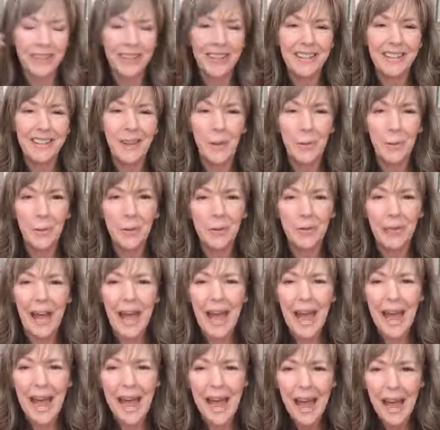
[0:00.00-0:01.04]
That's almost
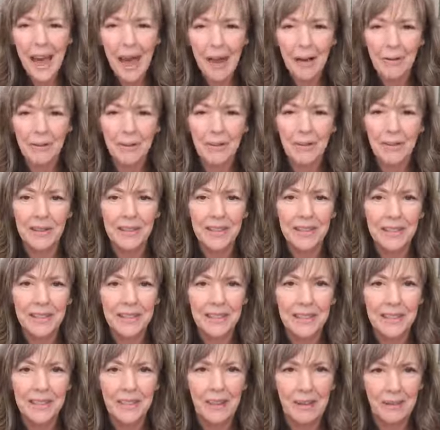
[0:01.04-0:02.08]
half
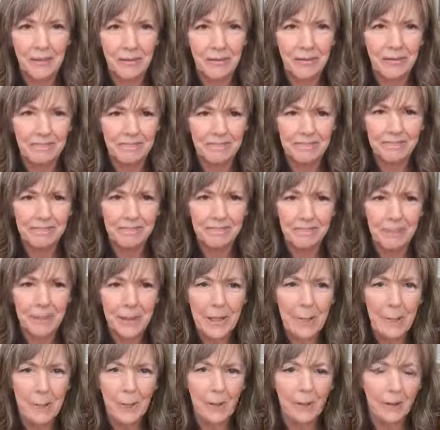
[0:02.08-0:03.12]
of
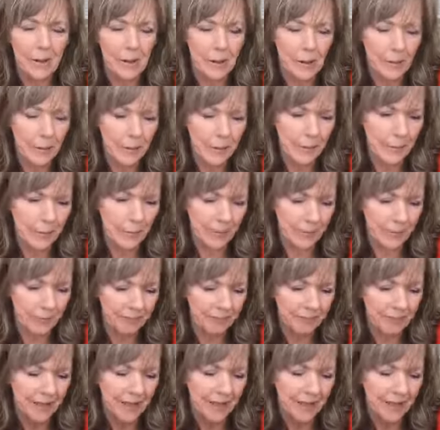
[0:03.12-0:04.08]
people, all people.